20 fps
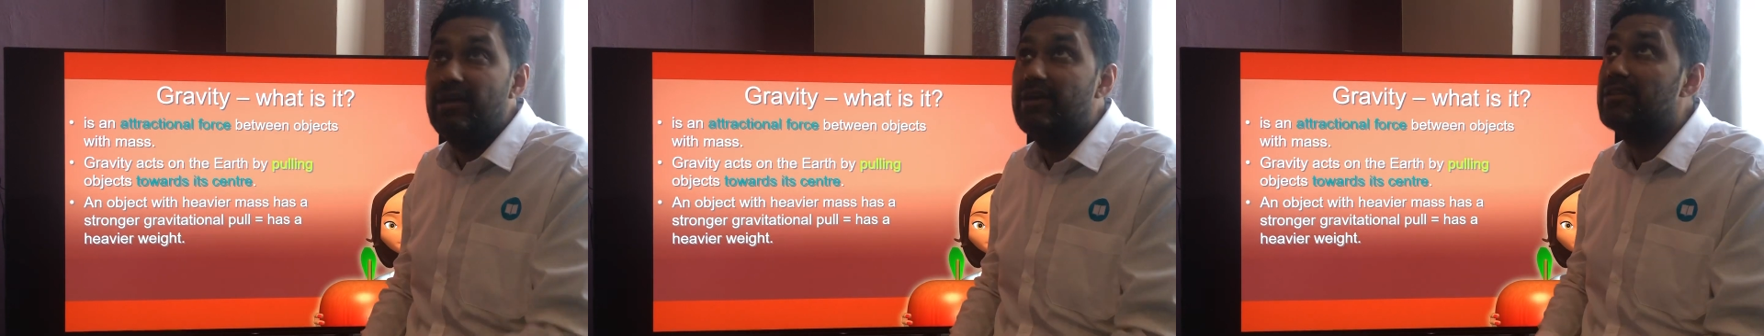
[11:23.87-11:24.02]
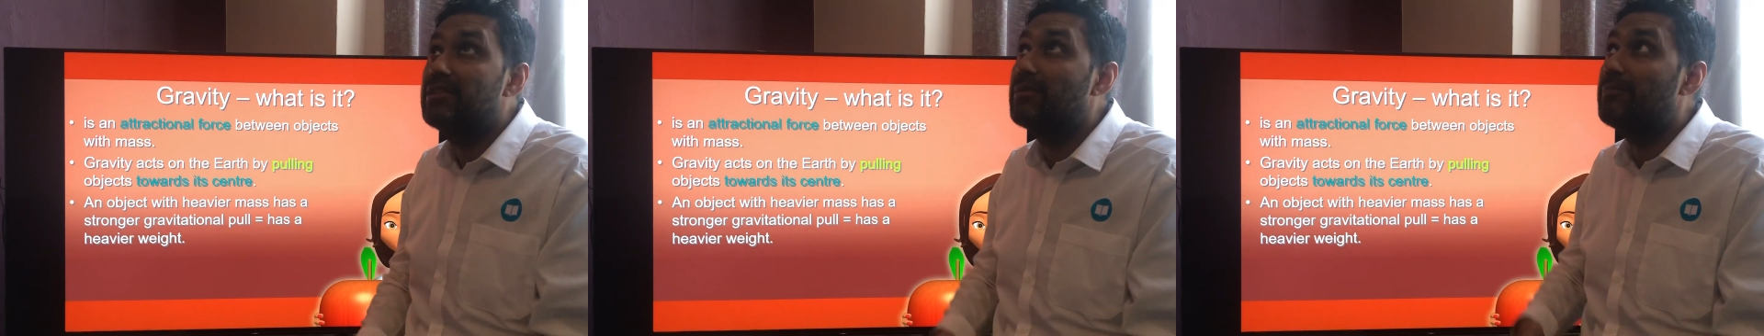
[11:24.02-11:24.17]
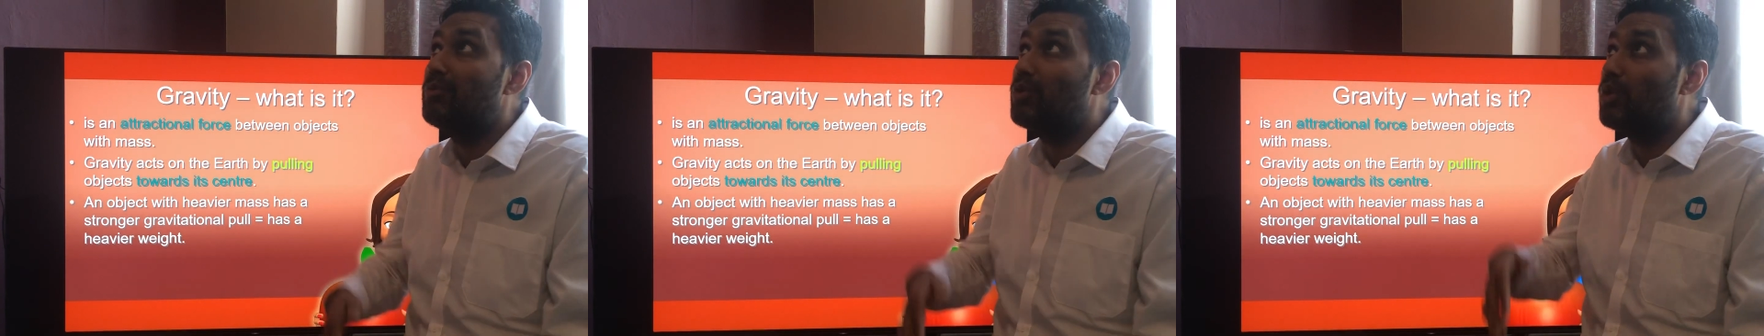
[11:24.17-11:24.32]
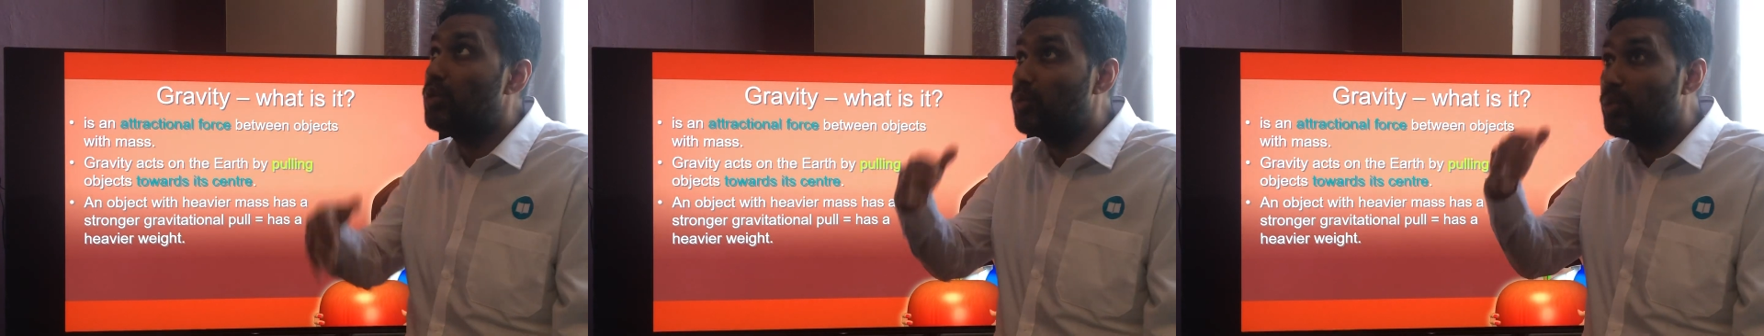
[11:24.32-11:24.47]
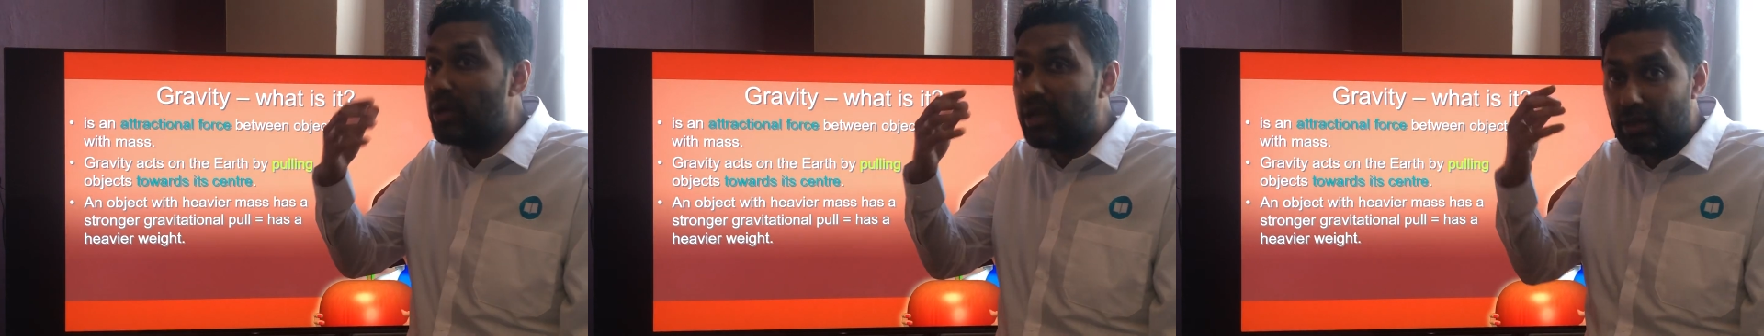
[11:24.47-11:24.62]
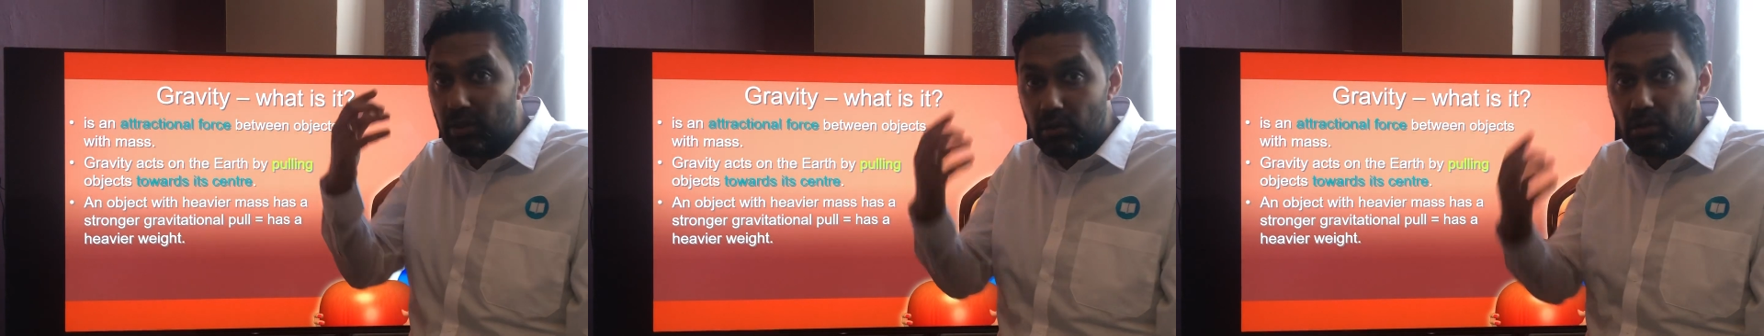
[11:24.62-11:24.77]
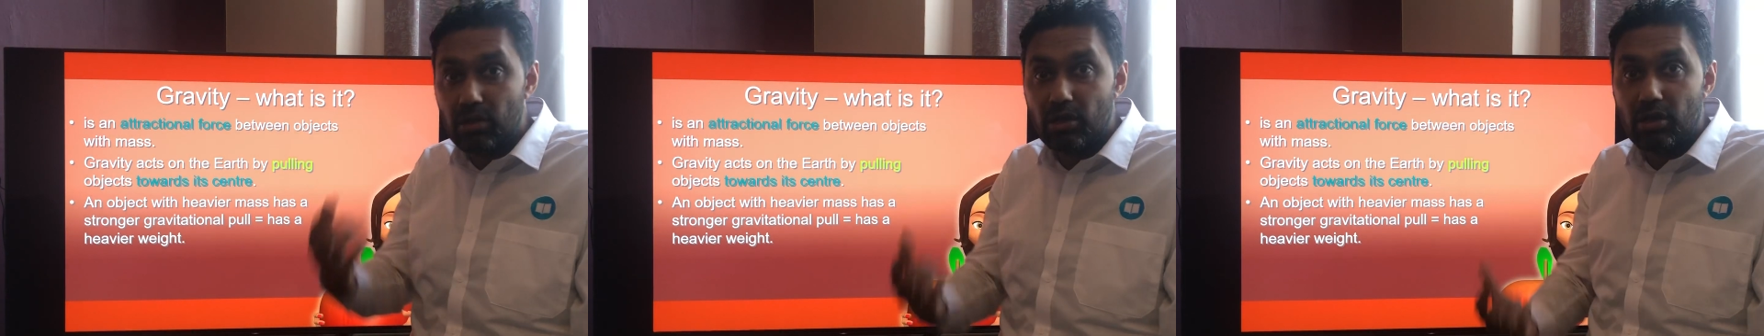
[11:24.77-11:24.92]
the ball
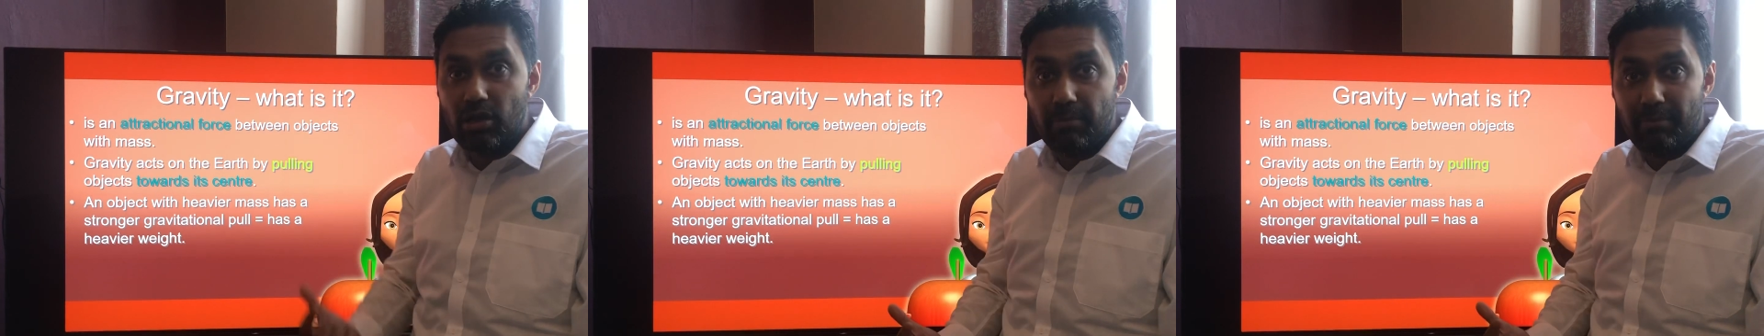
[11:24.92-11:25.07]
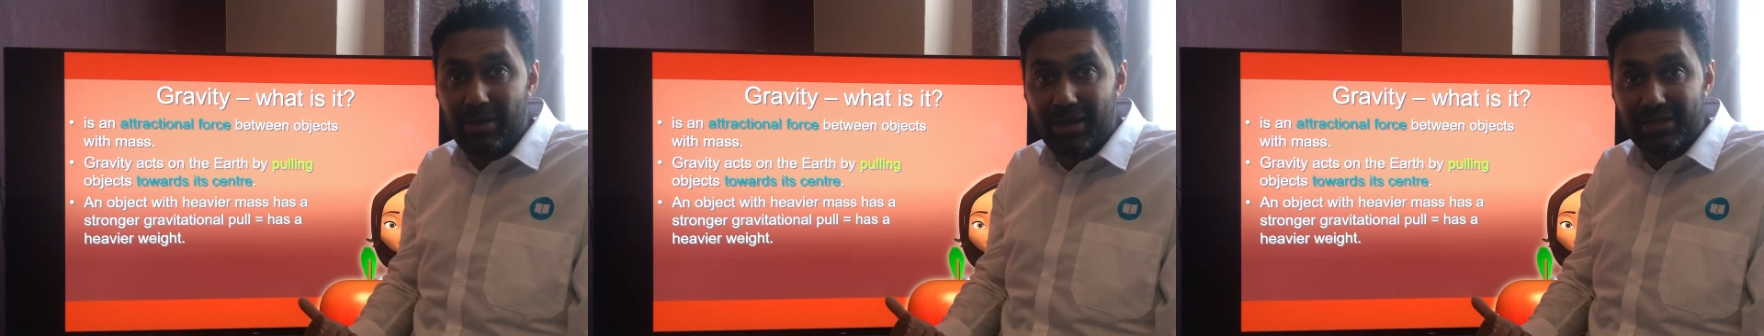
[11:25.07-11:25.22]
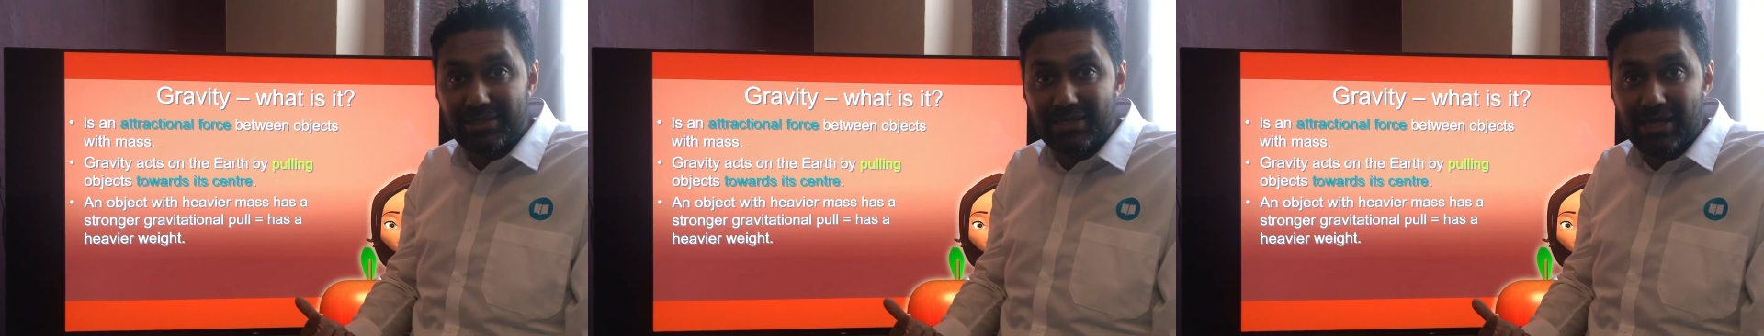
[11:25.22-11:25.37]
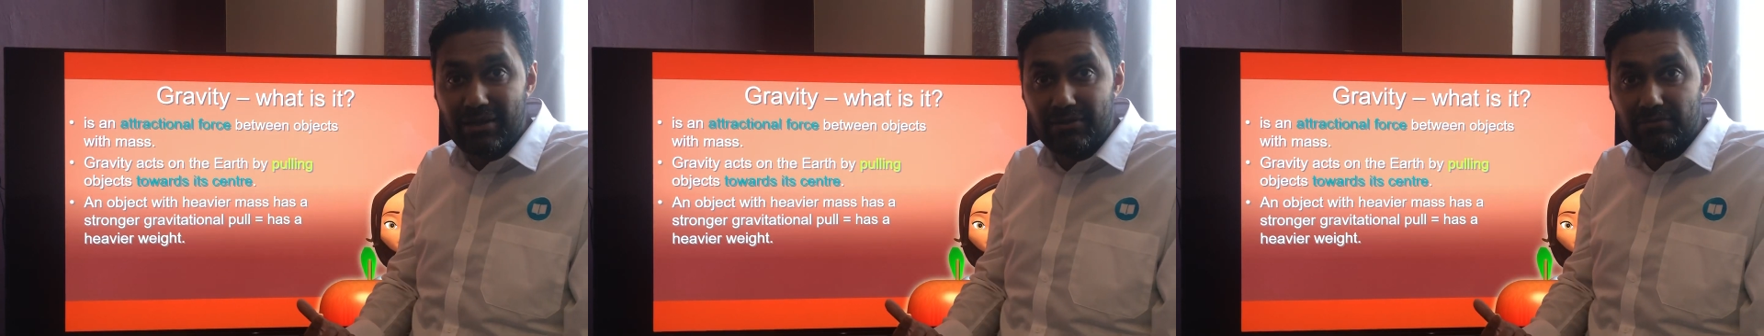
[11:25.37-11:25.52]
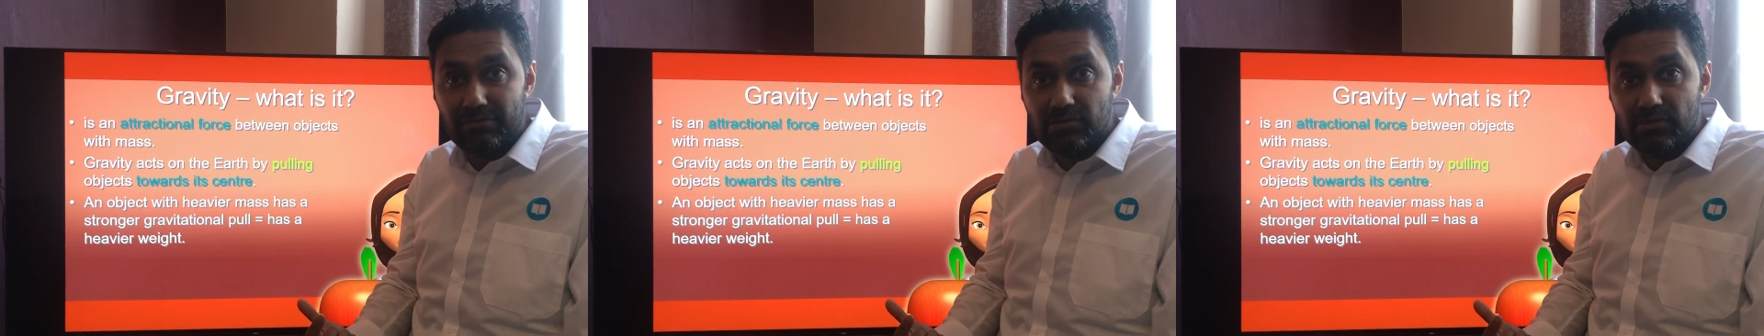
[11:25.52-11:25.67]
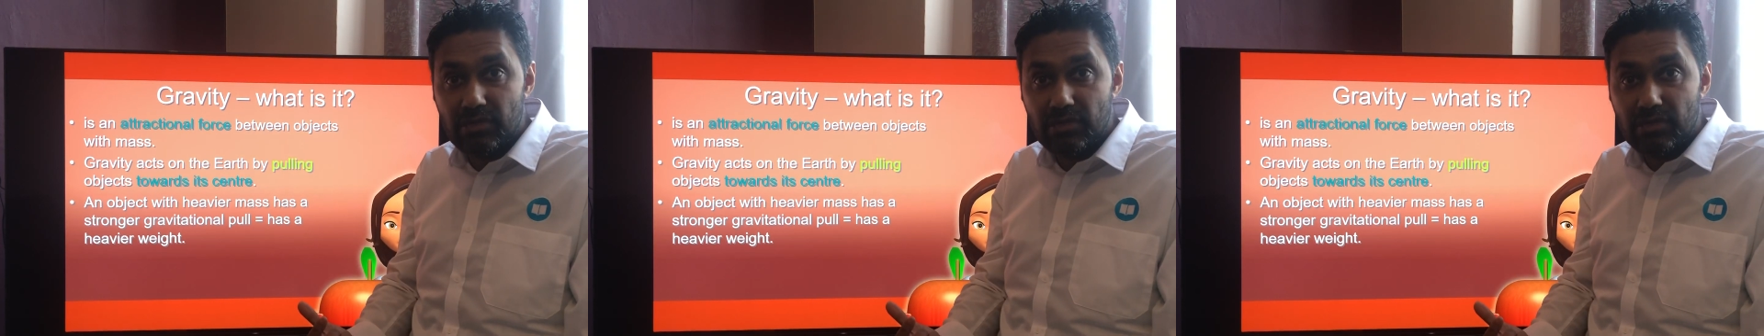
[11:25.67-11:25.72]
will come back down.